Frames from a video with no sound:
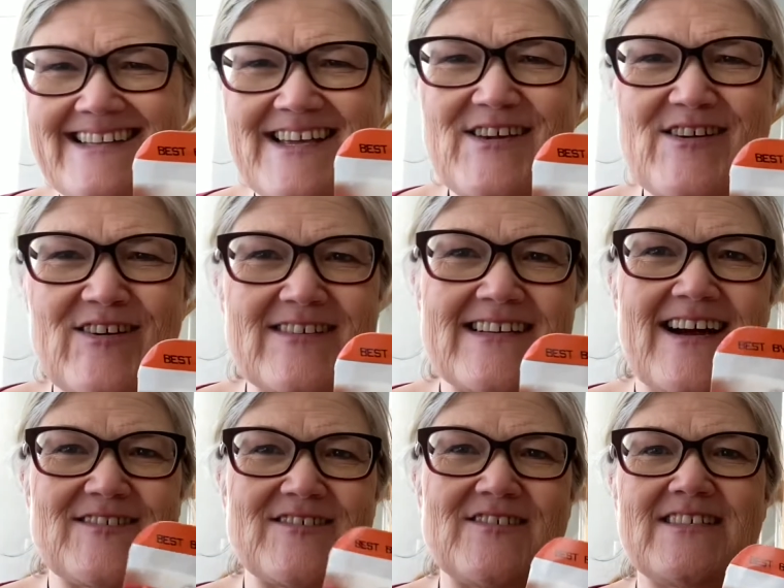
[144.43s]
the ER
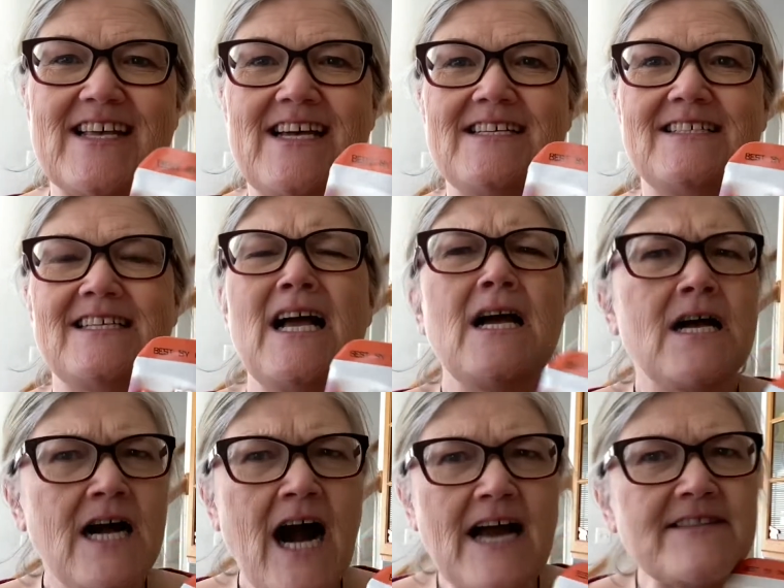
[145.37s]
doctor said,
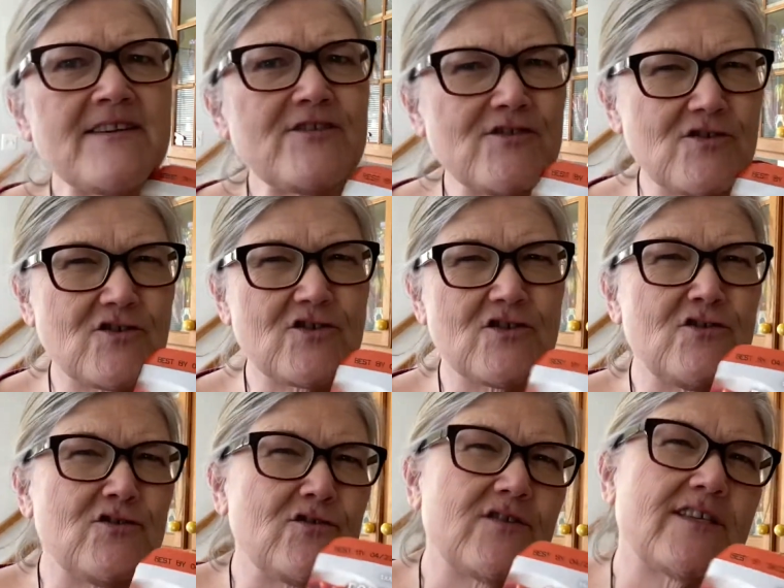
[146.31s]
I think you should
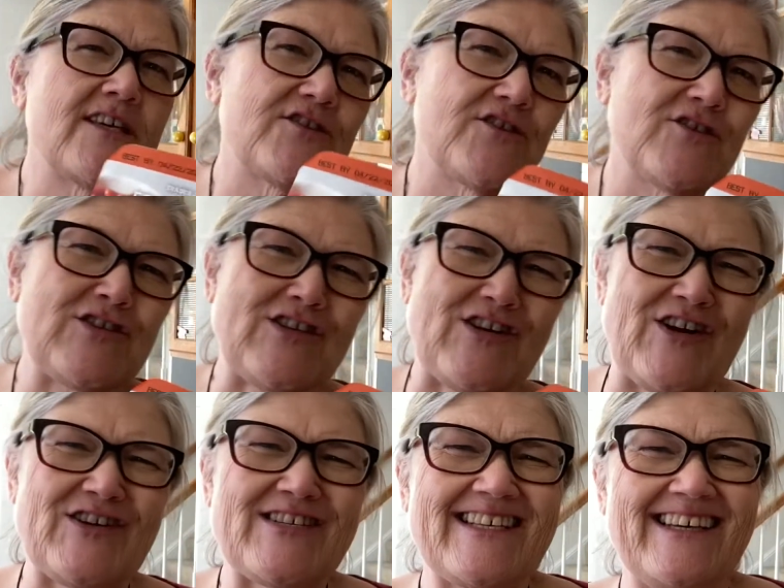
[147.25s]
use kitchen
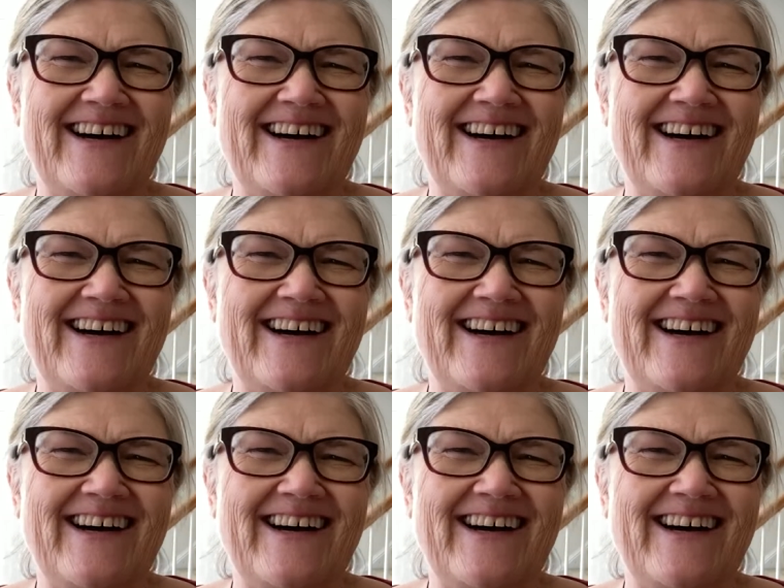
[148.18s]
shears.